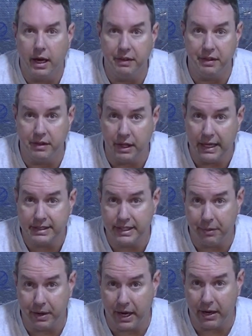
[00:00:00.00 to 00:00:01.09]
And then the last
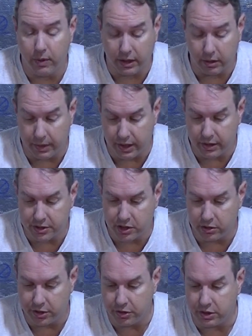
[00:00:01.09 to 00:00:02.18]
step that I'd recommend, and
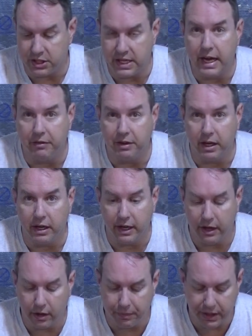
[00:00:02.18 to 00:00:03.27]
certainly you can see I've done it
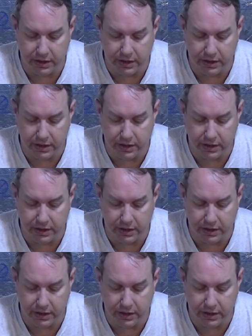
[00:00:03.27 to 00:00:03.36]
here,